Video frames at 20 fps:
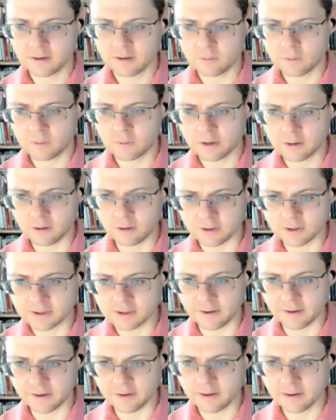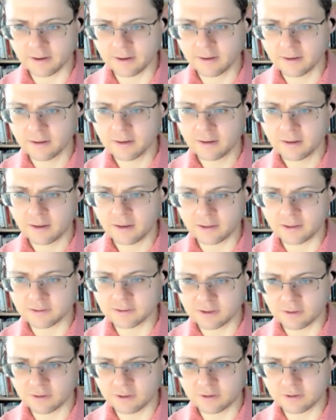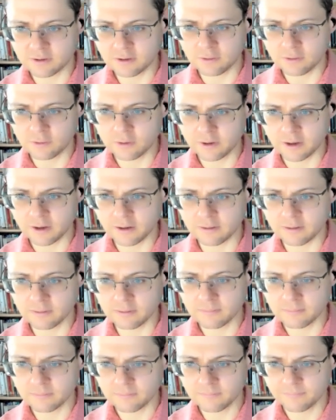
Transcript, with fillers: what it looks like, and so that you can